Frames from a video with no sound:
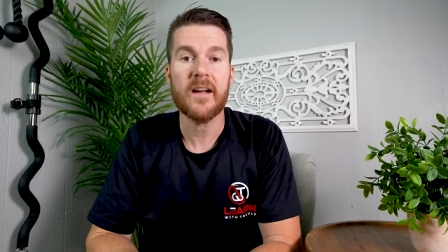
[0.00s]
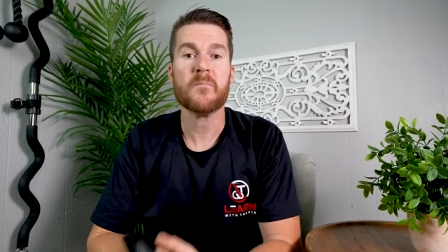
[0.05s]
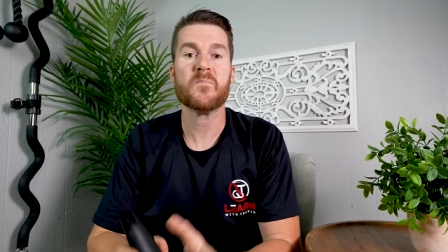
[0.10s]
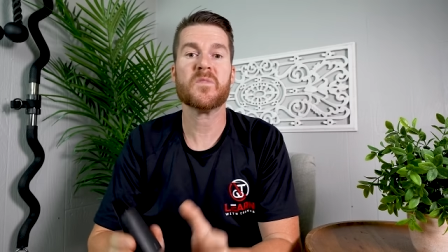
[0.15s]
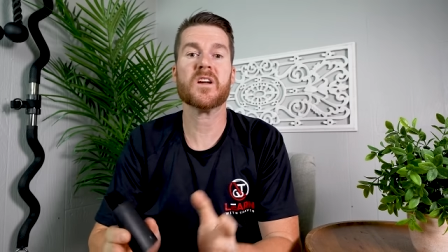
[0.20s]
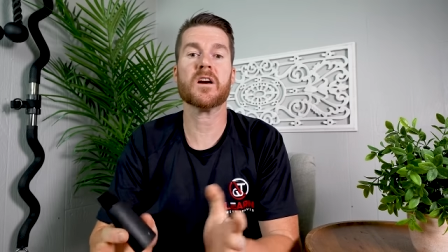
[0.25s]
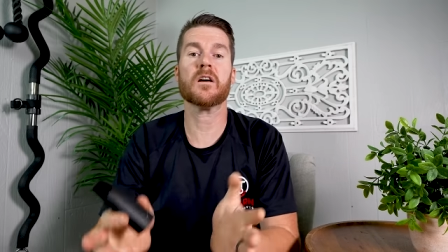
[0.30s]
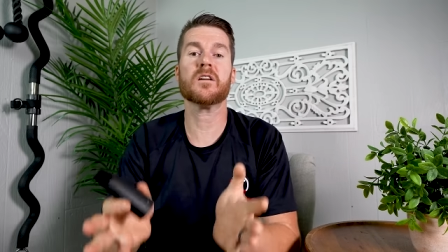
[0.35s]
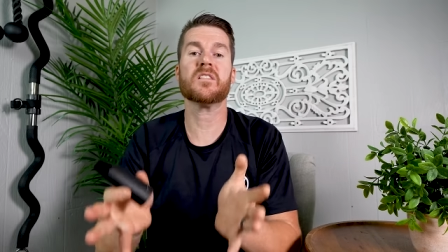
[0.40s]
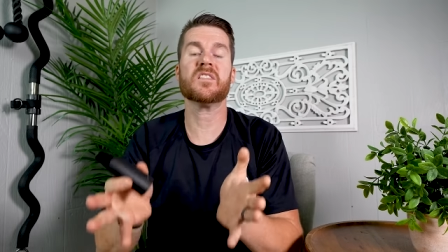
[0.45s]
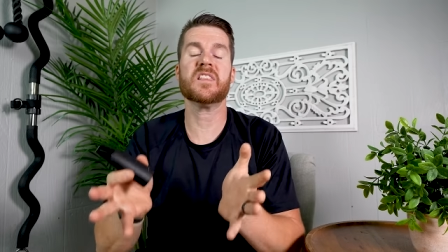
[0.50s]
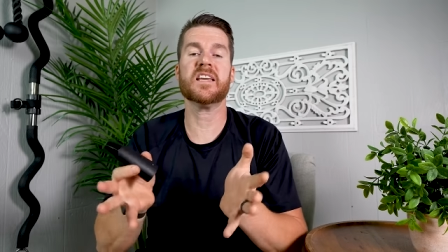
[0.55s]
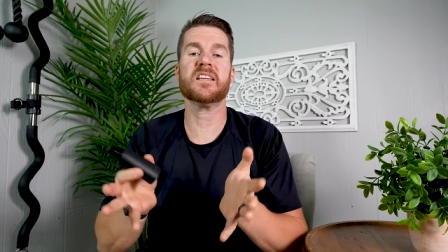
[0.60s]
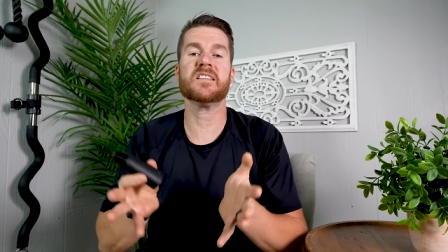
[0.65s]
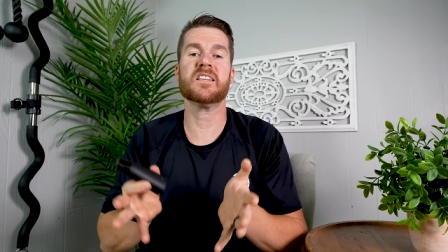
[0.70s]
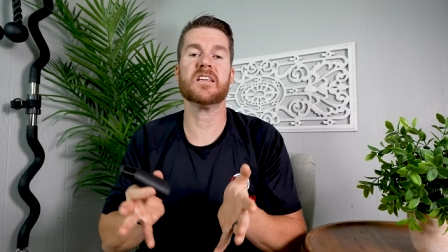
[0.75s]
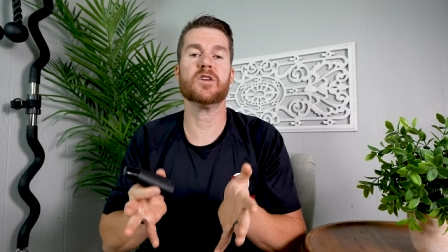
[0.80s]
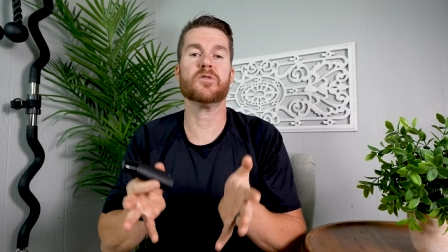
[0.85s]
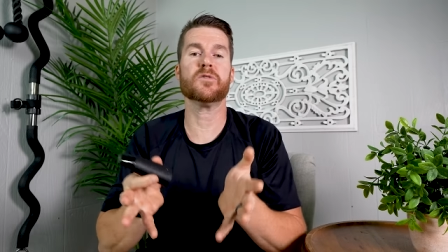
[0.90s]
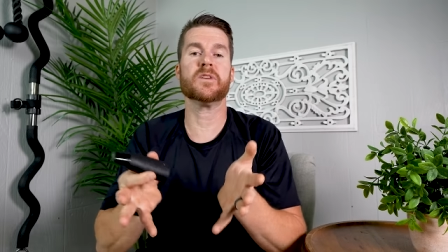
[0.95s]
There are things
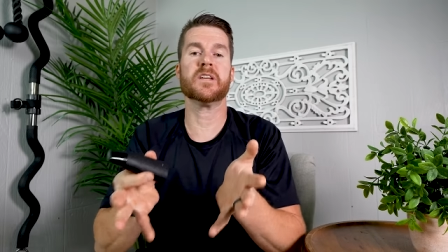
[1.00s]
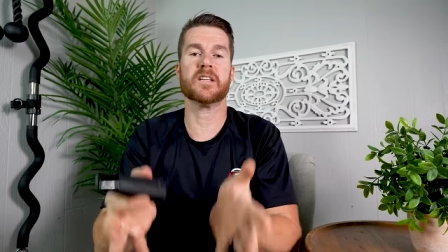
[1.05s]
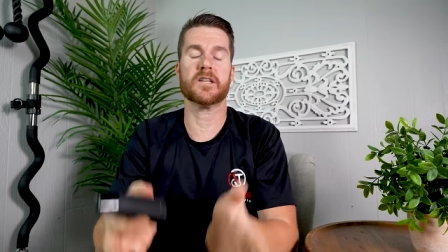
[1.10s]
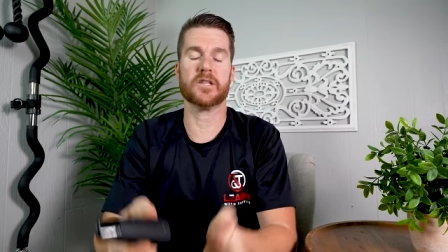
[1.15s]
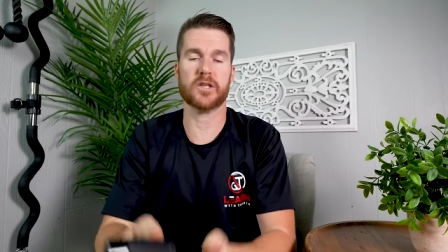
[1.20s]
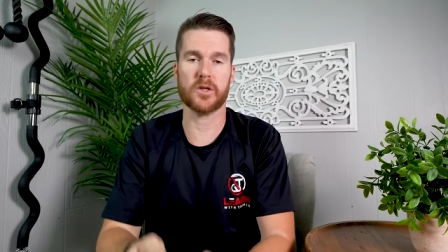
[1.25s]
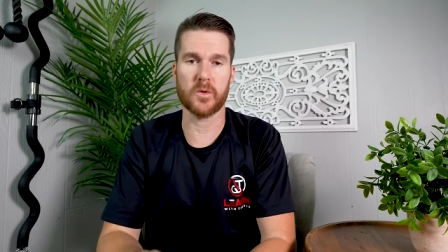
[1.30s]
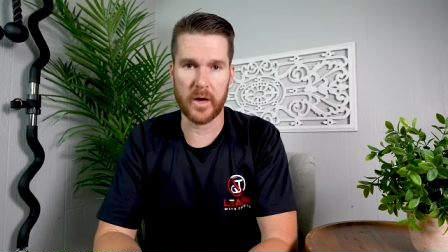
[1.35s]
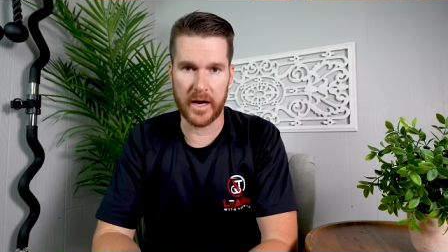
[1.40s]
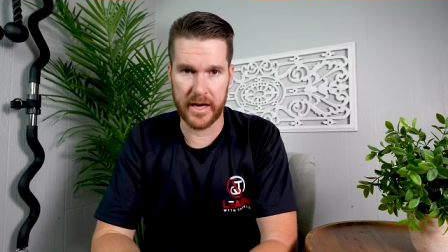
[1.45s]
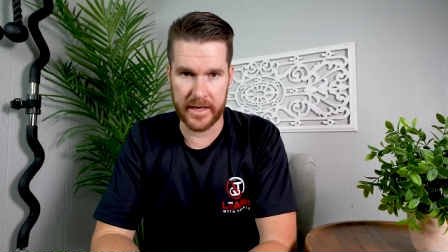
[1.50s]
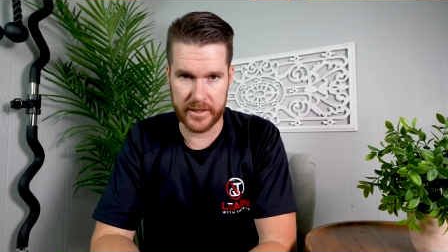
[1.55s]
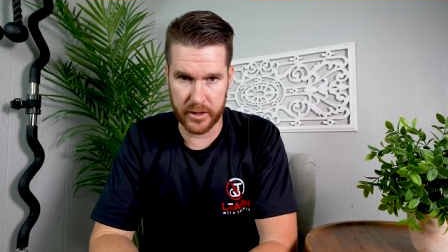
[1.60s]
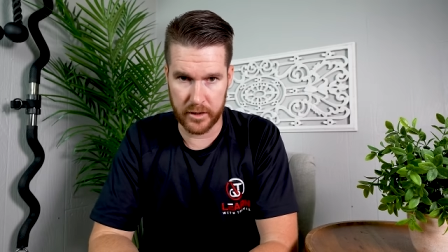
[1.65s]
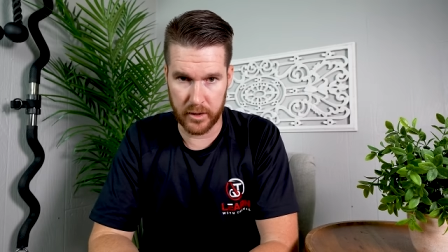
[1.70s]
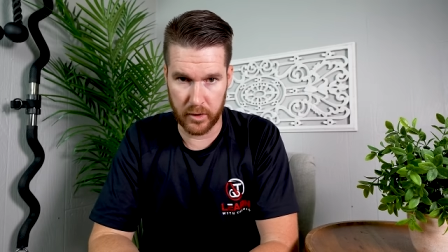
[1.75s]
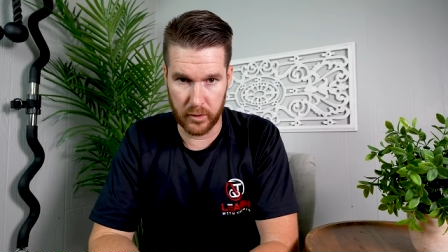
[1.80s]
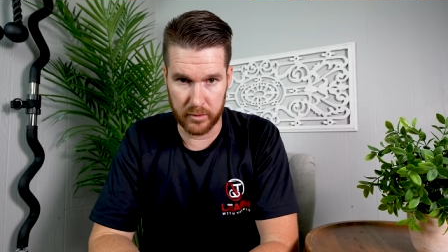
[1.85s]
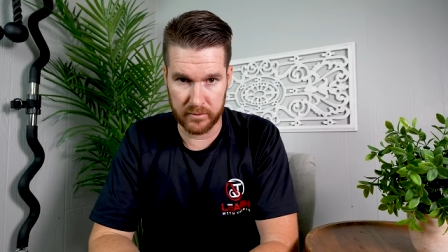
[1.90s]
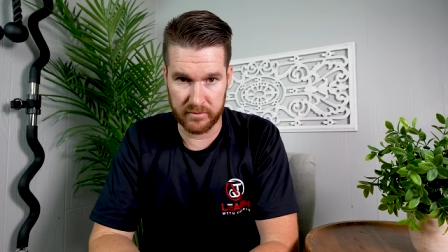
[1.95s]
that you need to do on
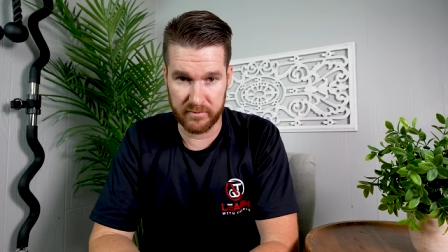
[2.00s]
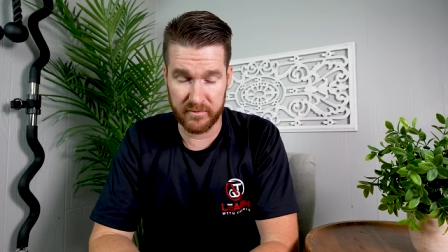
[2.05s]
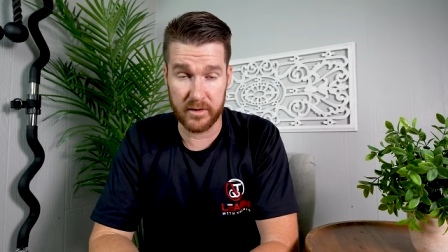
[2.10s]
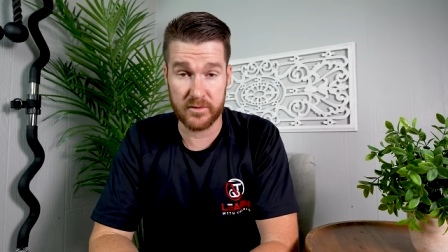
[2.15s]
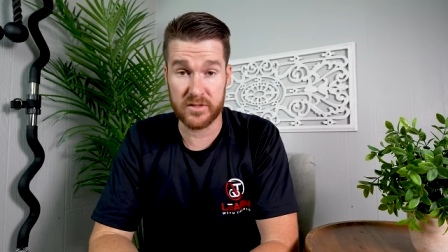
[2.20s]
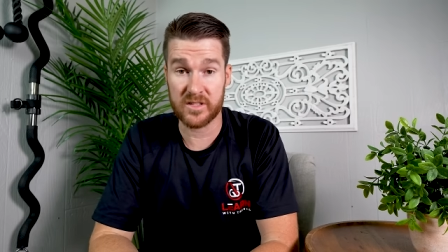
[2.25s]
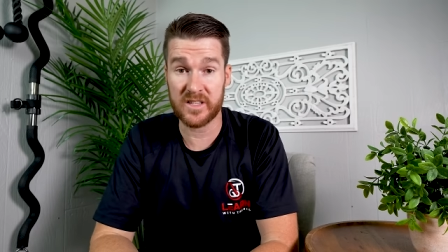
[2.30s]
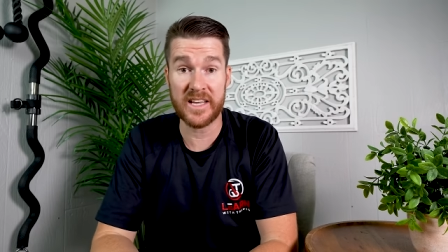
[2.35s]
your own first,